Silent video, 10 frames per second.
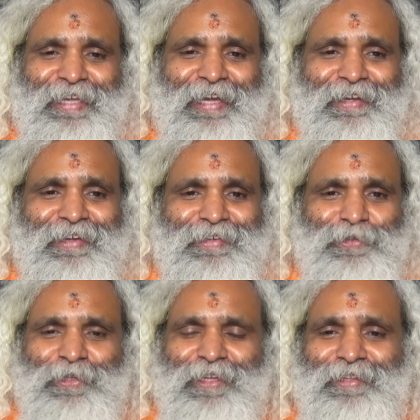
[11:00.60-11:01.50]
there.
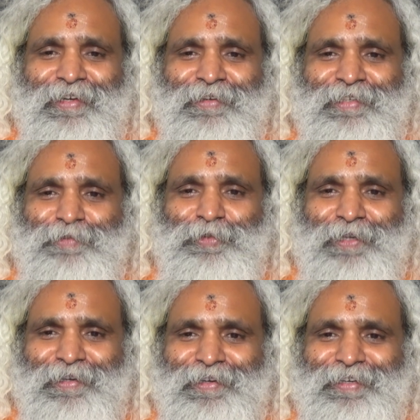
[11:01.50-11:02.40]
So whether they contribute
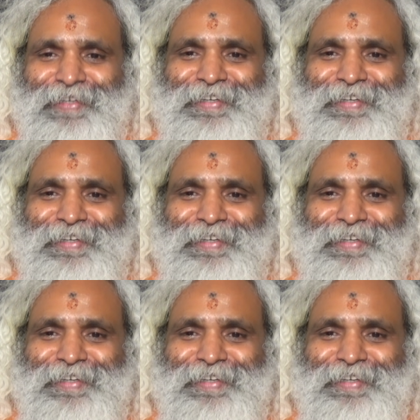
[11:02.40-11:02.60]
or not,